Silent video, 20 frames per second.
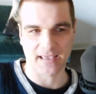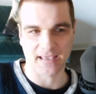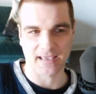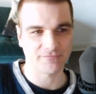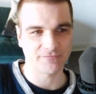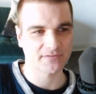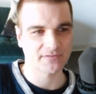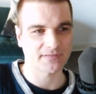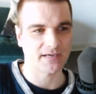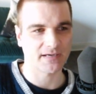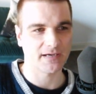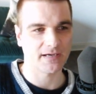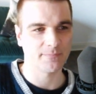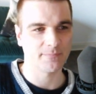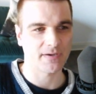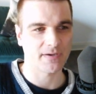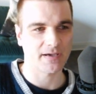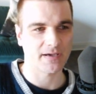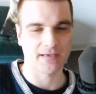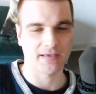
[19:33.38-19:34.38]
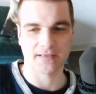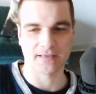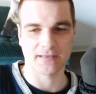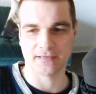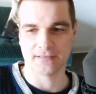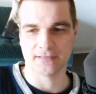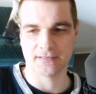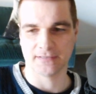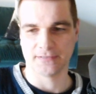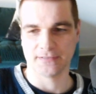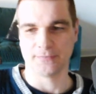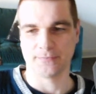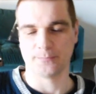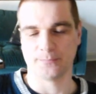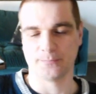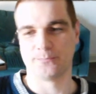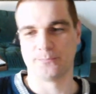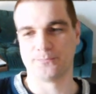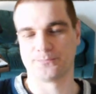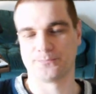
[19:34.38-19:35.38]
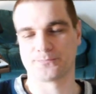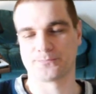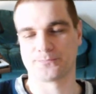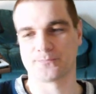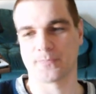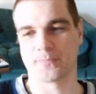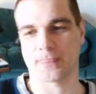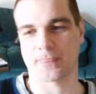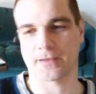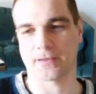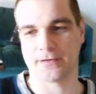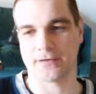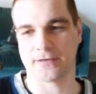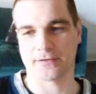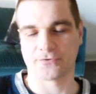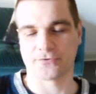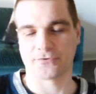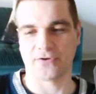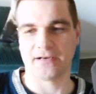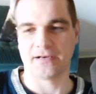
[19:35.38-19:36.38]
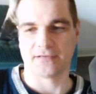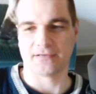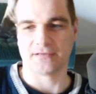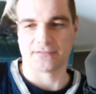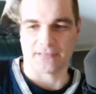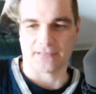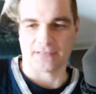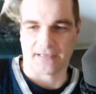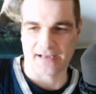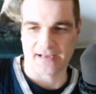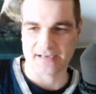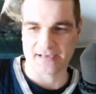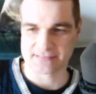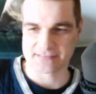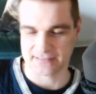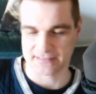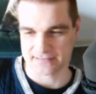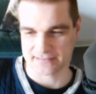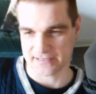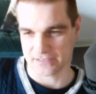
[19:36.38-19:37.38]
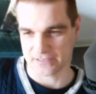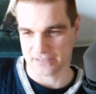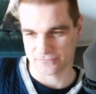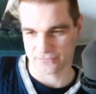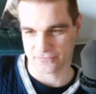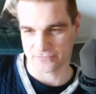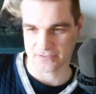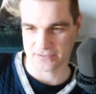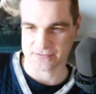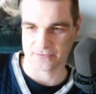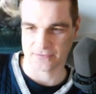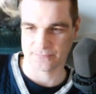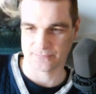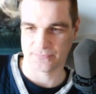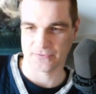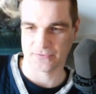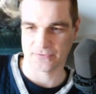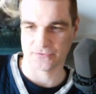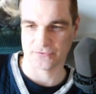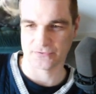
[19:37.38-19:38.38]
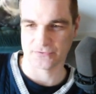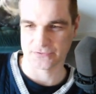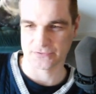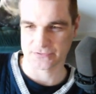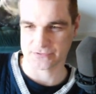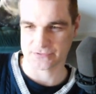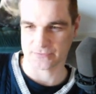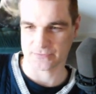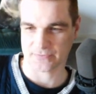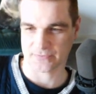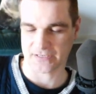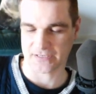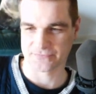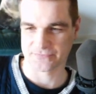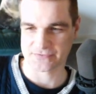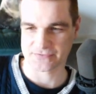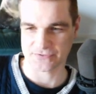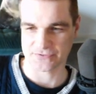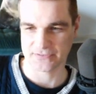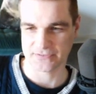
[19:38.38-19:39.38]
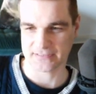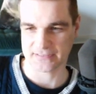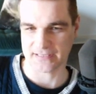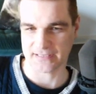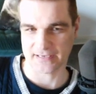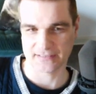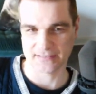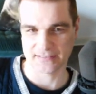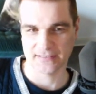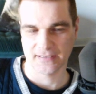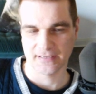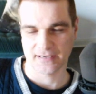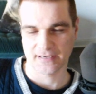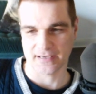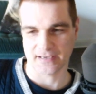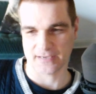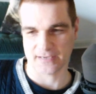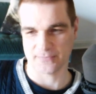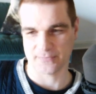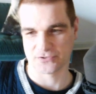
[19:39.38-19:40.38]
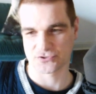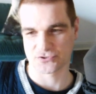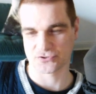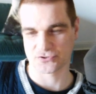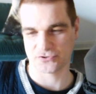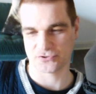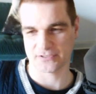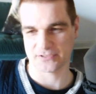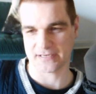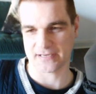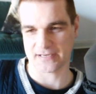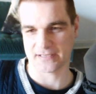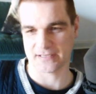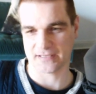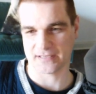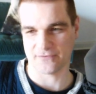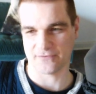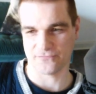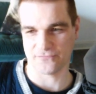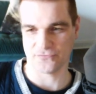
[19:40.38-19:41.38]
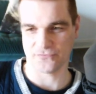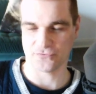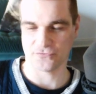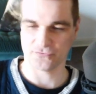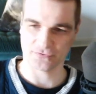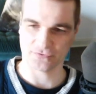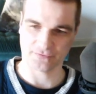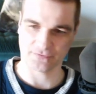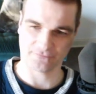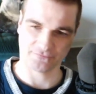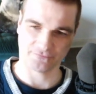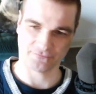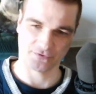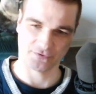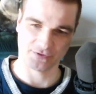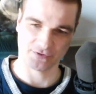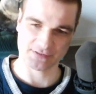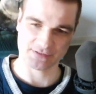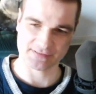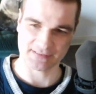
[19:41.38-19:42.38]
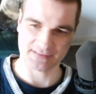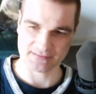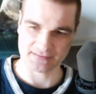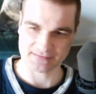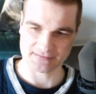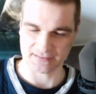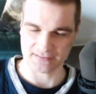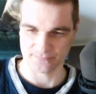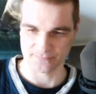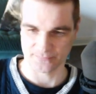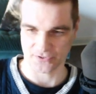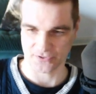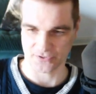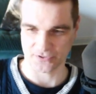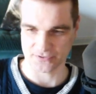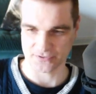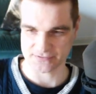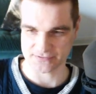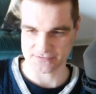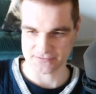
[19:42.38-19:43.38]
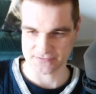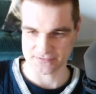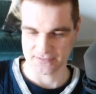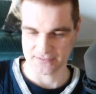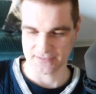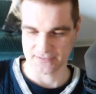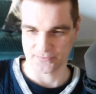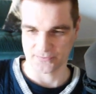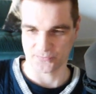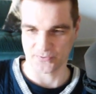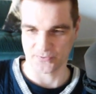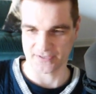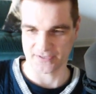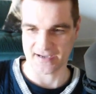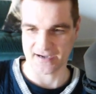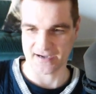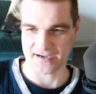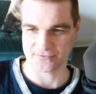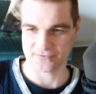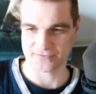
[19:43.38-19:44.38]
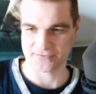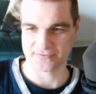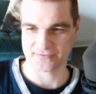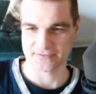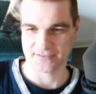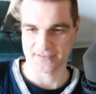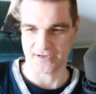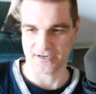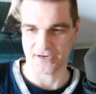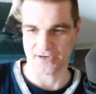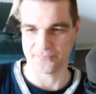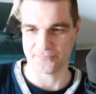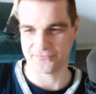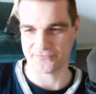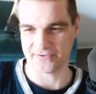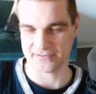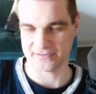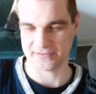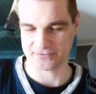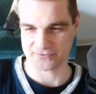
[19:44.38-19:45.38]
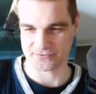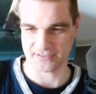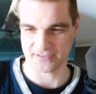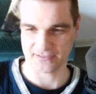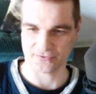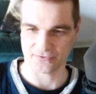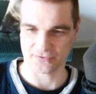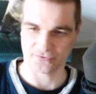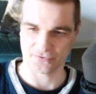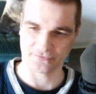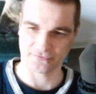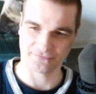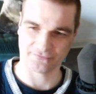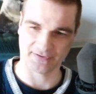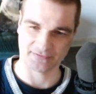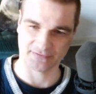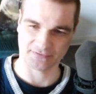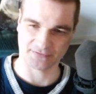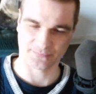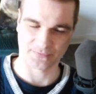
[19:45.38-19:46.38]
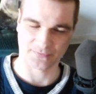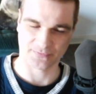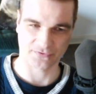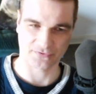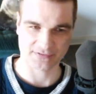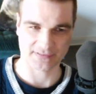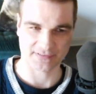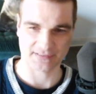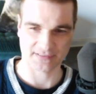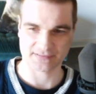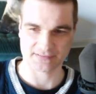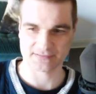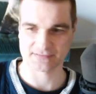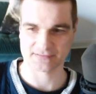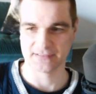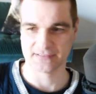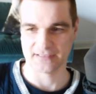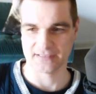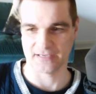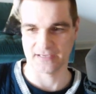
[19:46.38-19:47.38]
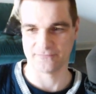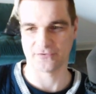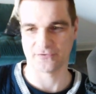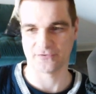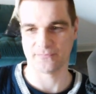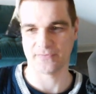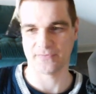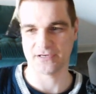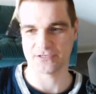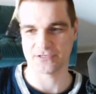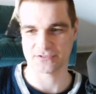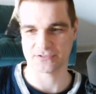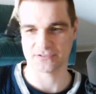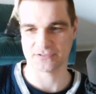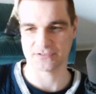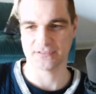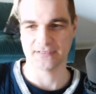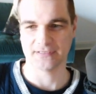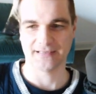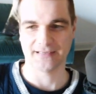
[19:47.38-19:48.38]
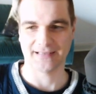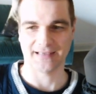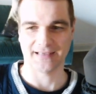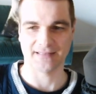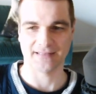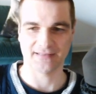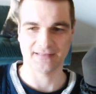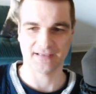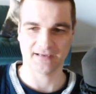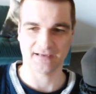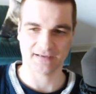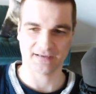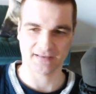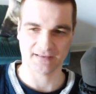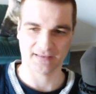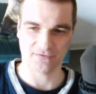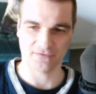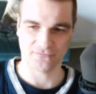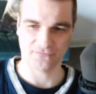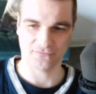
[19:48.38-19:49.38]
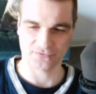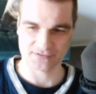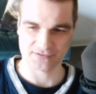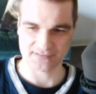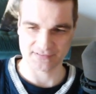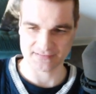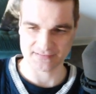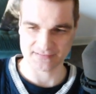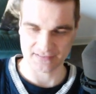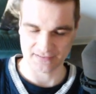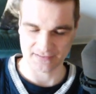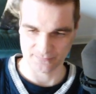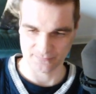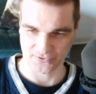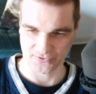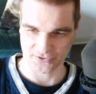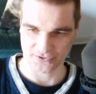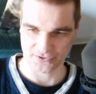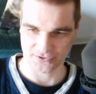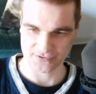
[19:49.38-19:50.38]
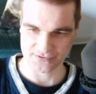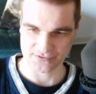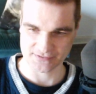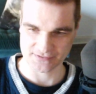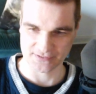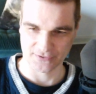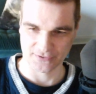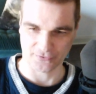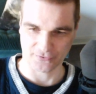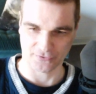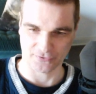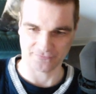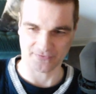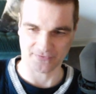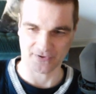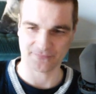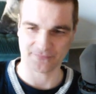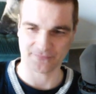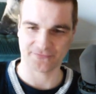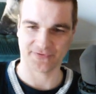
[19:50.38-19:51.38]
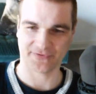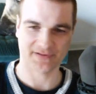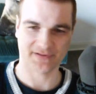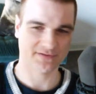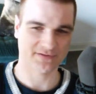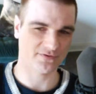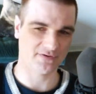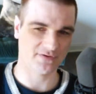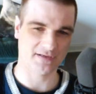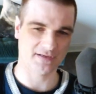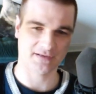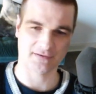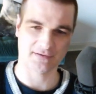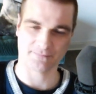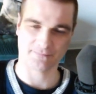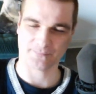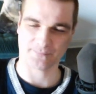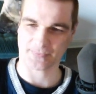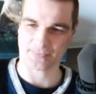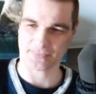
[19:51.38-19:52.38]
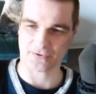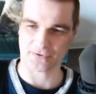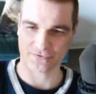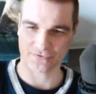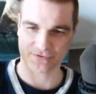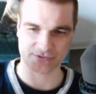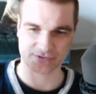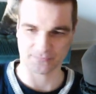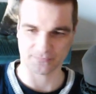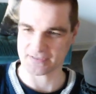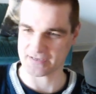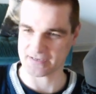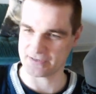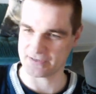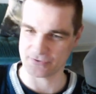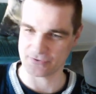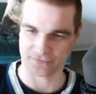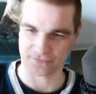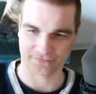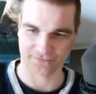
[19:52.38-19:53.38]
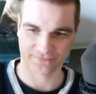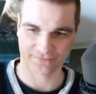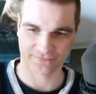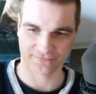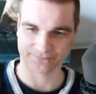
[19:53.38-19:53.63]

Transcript: time I created an acid line, for example, or some kind of synth line, I made sure that I give you first 16 bars without upfiltering or filter process information, and then I give you 16 bars of upfiltering or some kind of